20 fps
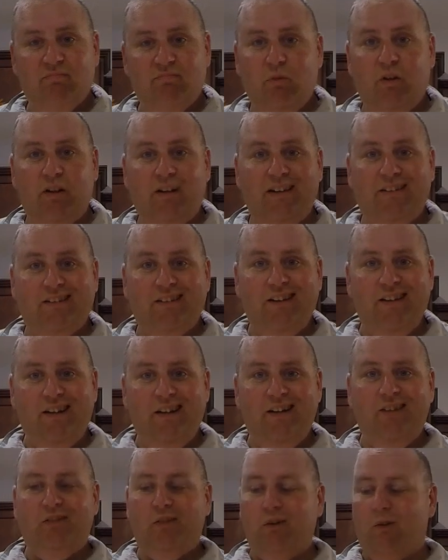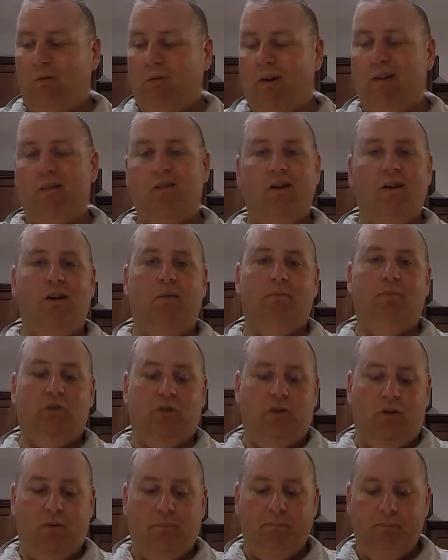When it gets in the heat, it's going to render up.
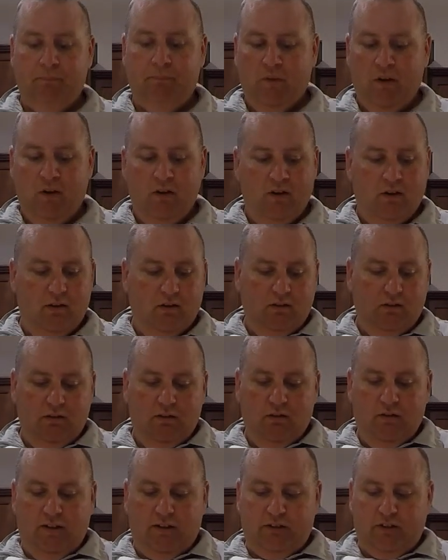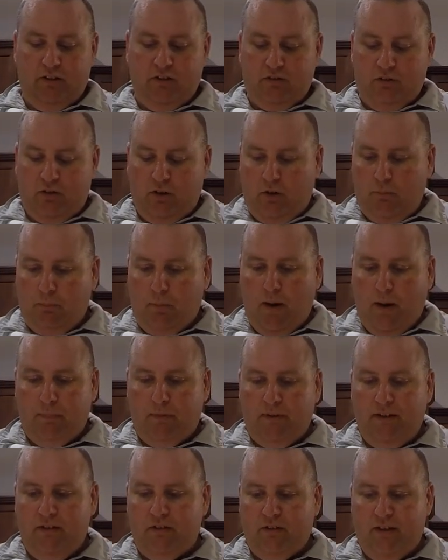So let's get started
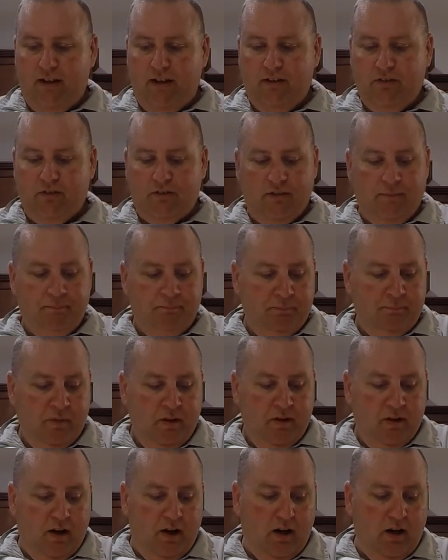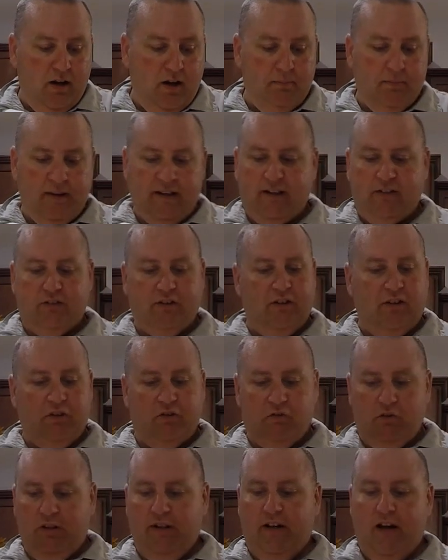prepping these things. Like I said,
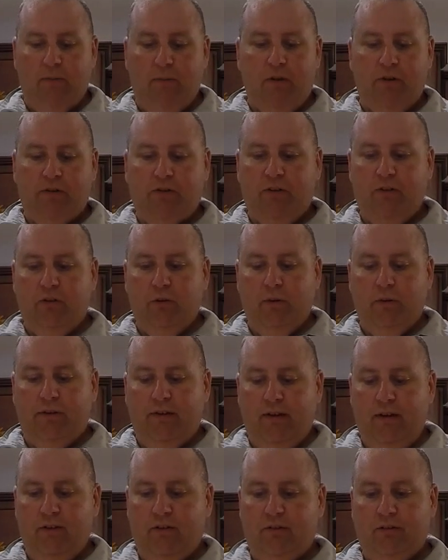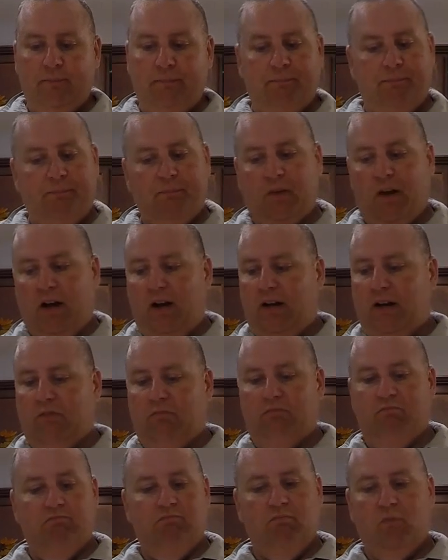there's really not much to do with these.
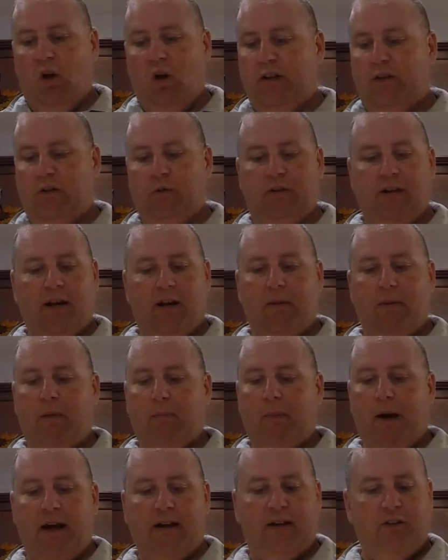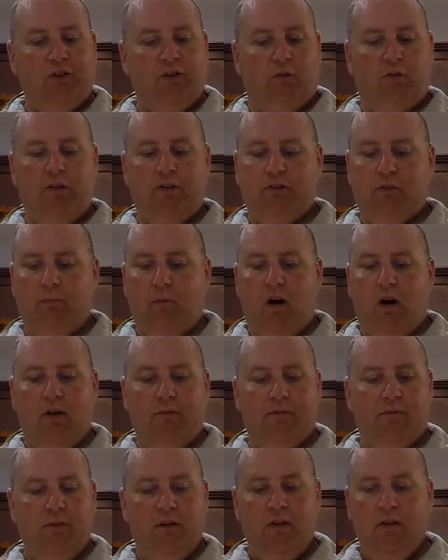All I do is take them out of the package. I rinsed them
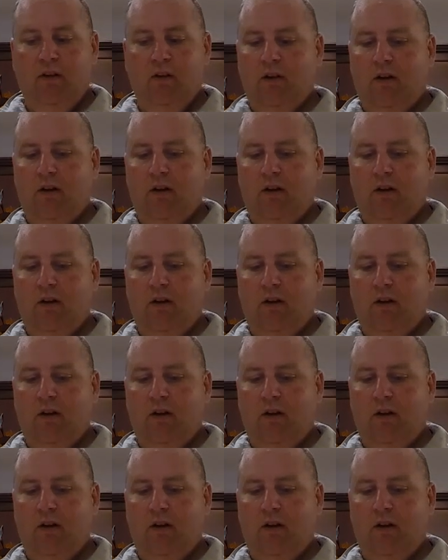off.